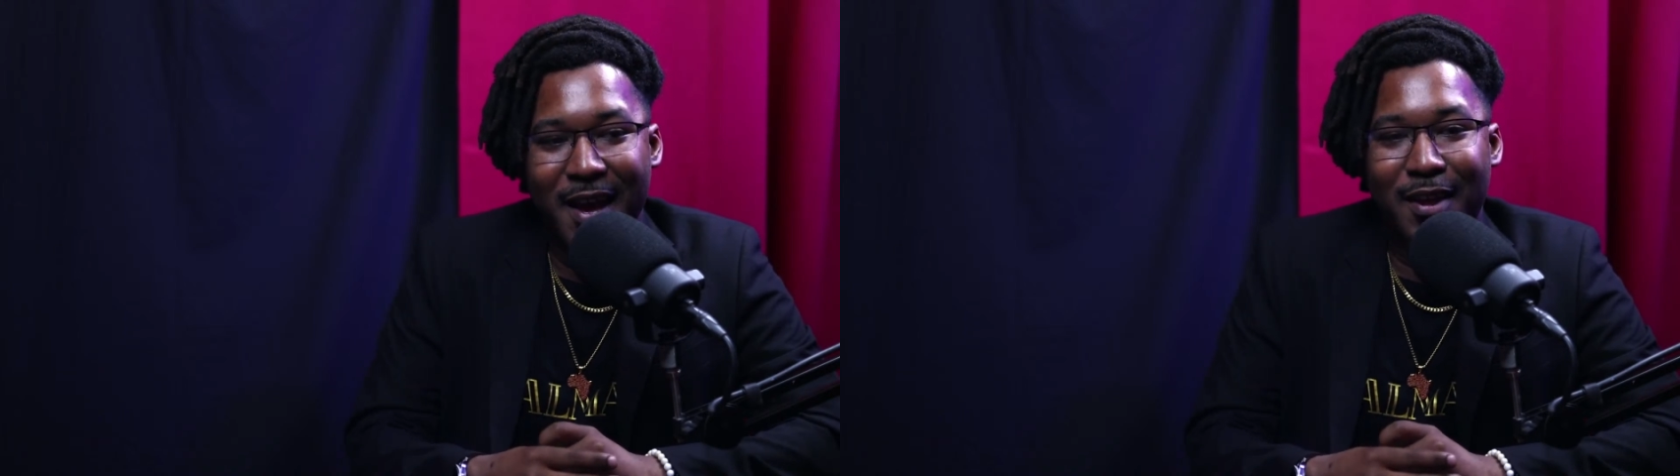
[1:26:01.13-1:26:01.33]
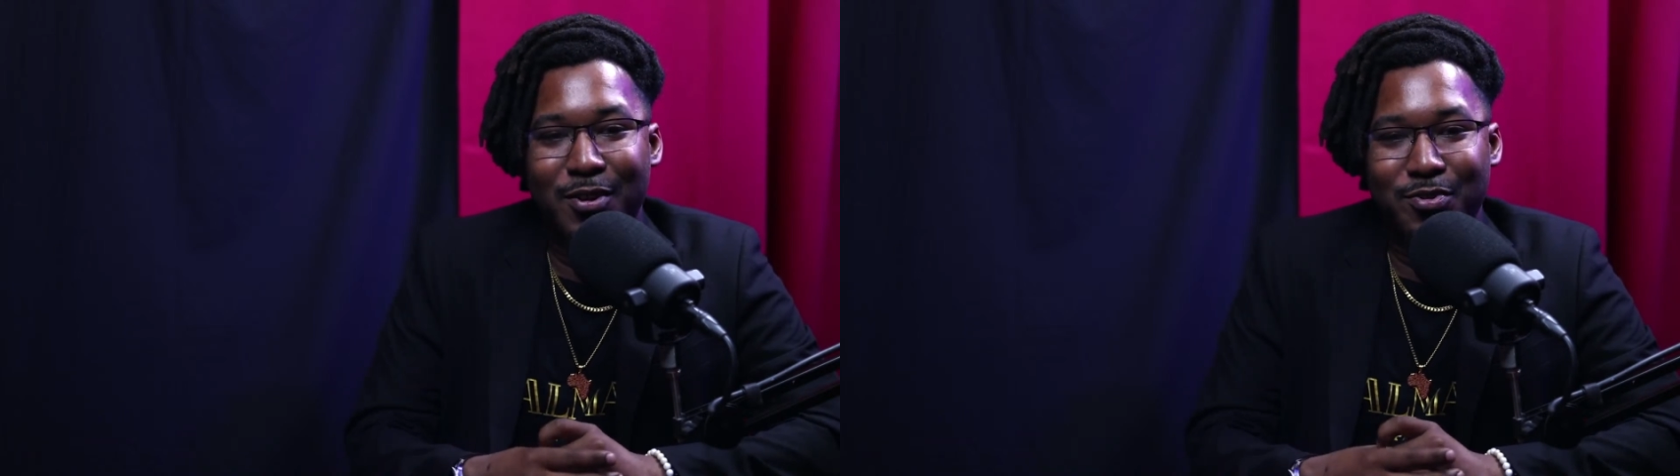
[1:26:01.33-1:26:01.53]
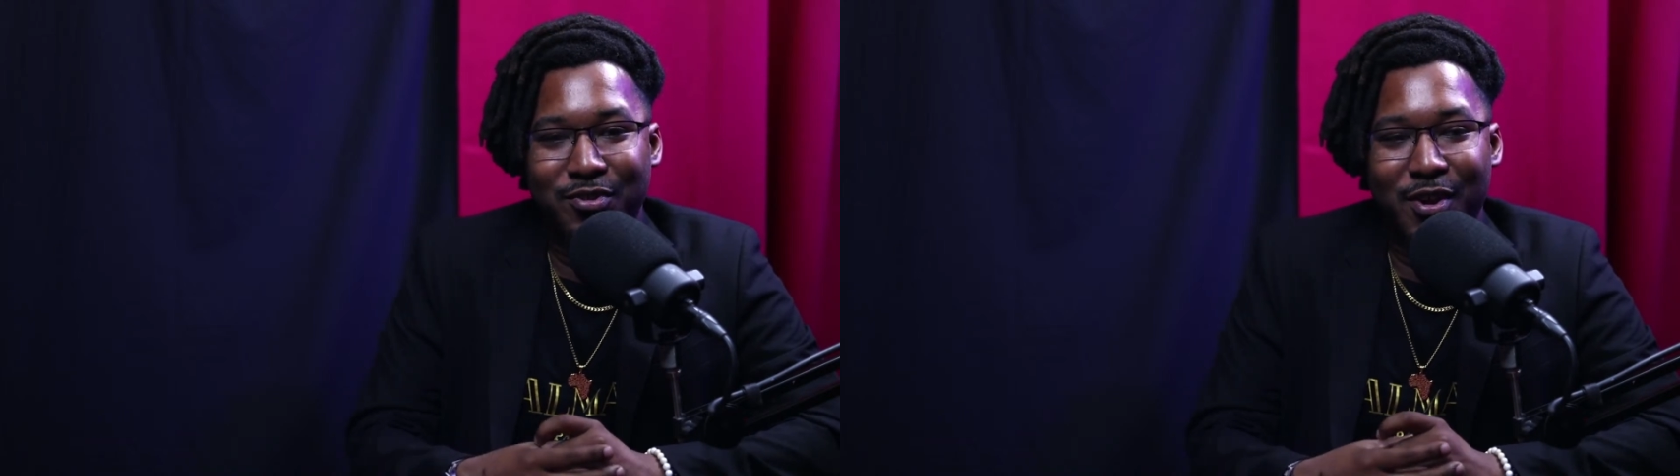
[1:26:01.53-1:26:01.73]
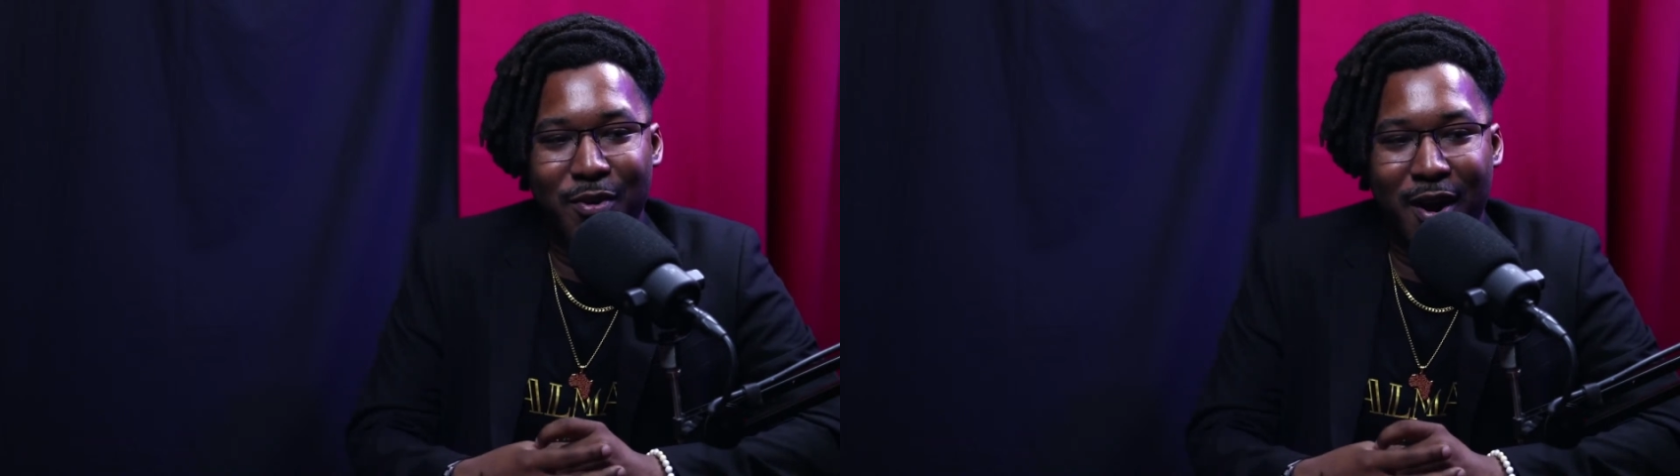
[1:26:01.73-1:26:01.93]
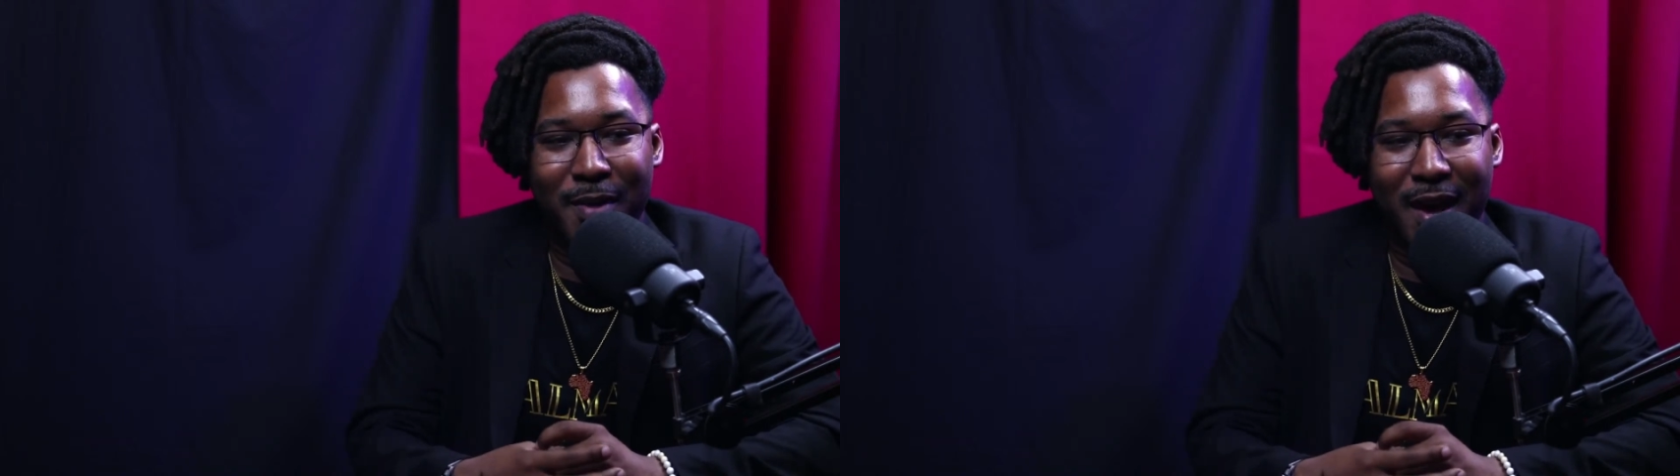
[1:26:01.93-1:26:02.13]
and you see
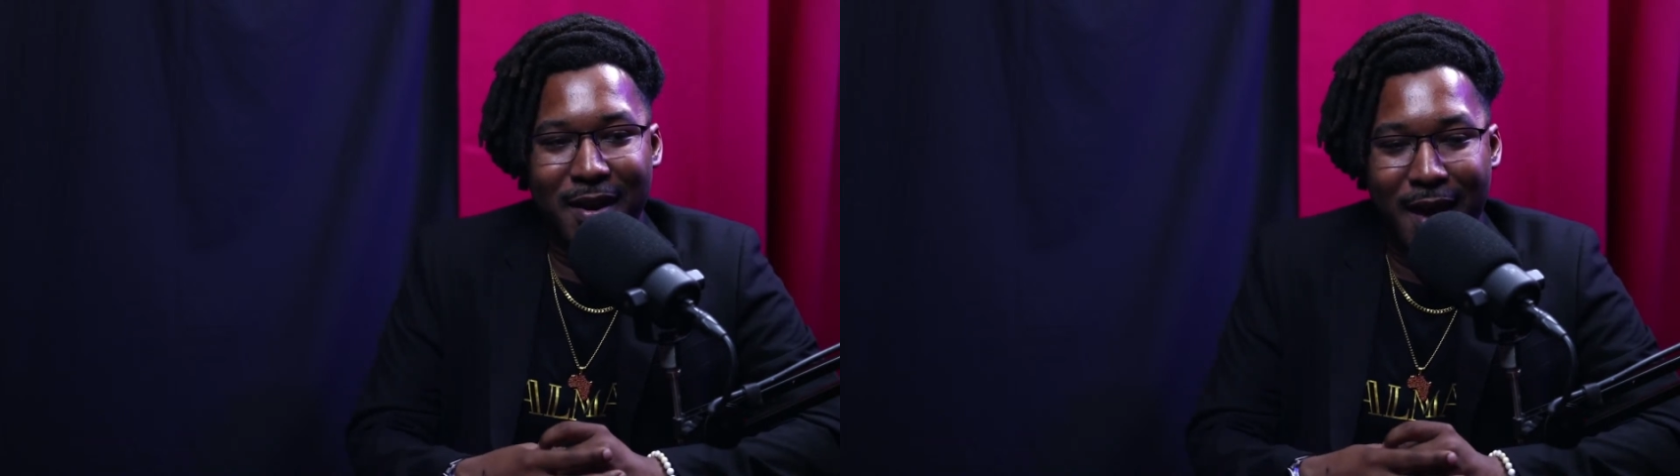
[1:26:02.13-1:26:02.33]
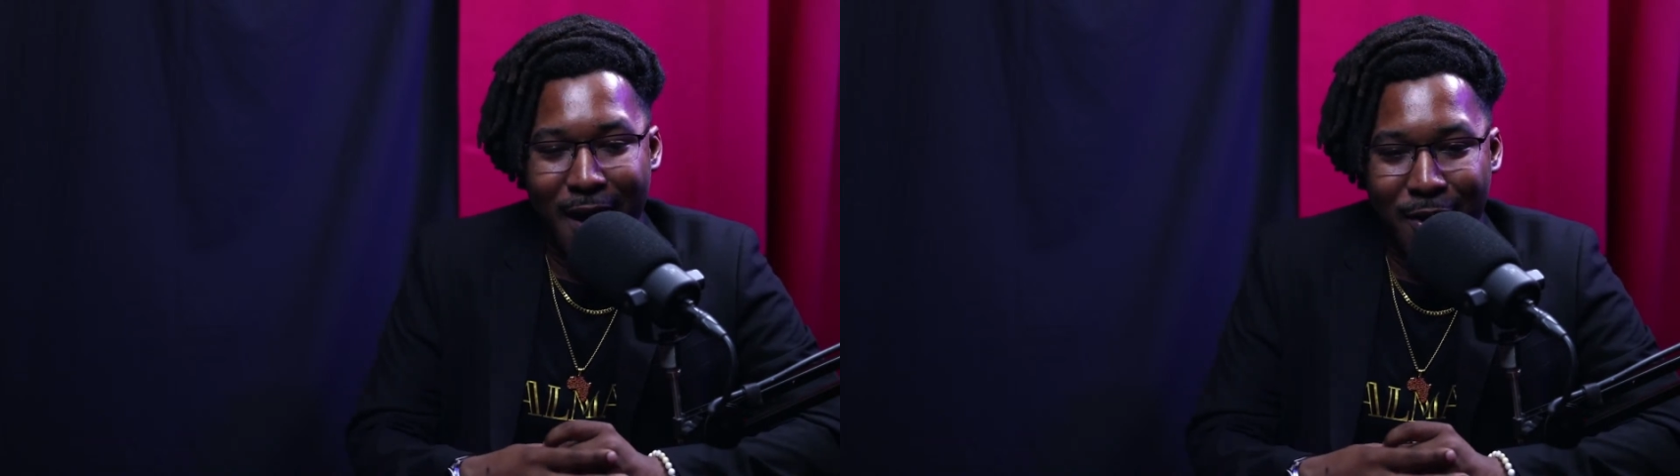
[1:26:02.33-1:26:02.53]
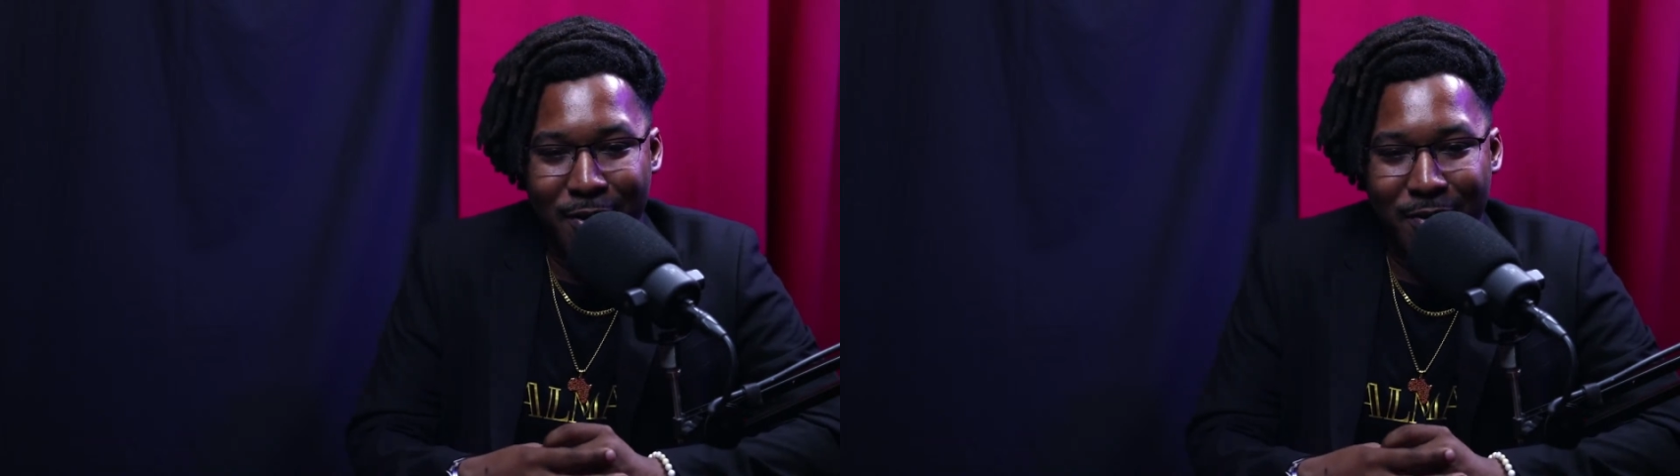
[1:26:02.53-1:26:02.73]
where I'm at now.